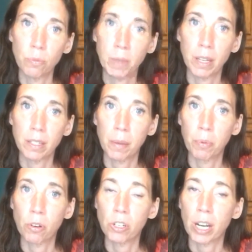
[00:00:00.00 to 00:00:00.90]
because I'm
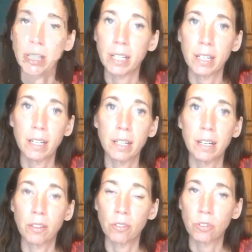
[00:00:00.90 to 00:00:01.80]
projecting
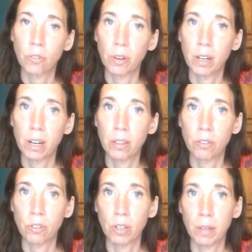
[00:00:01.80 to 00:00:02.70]
another story and another
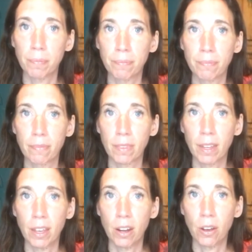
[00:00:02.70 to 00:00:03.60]
dream,
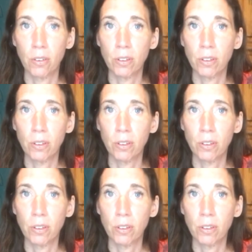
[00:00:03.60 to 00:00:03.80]
you know?